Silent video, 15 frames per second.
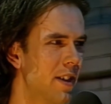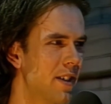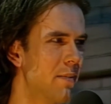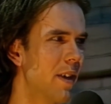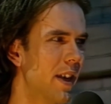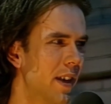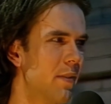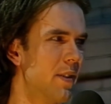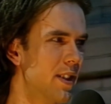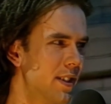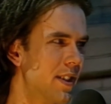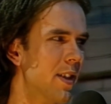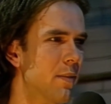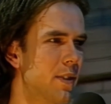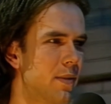to Mega with his
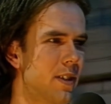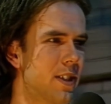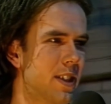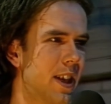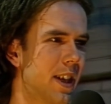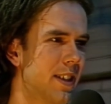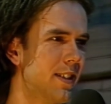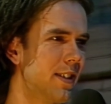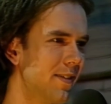tail between his legs.